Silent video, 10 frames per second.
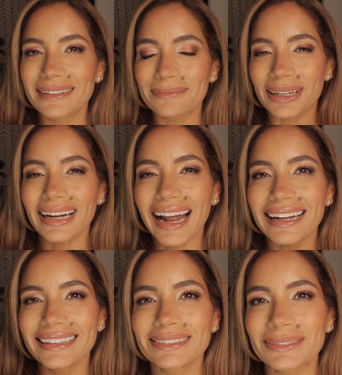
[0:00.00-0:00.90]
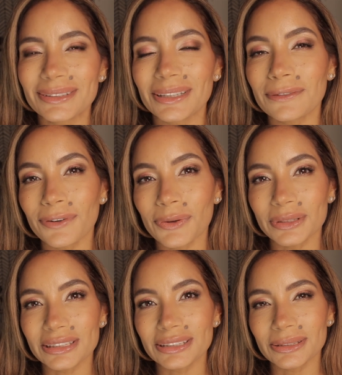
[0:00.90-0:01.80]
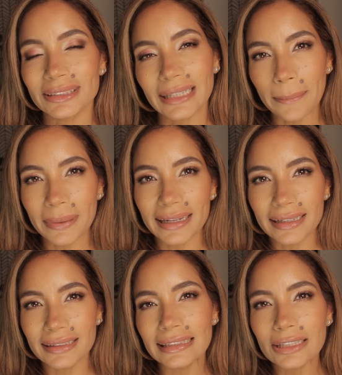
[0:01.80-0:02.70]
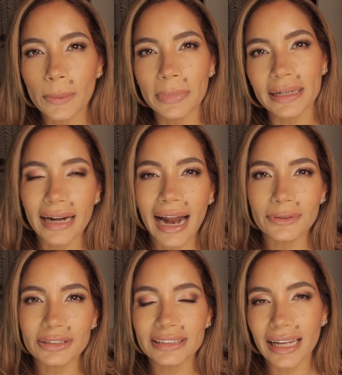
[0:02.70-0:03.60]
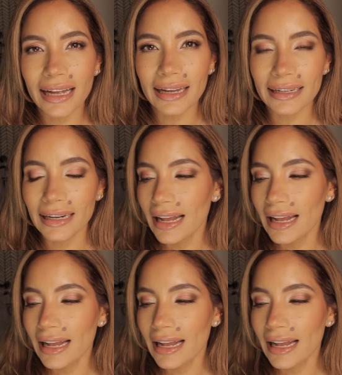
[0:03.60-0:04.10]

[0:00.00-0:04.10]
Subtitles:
but I do look forward to stepping a little bit outside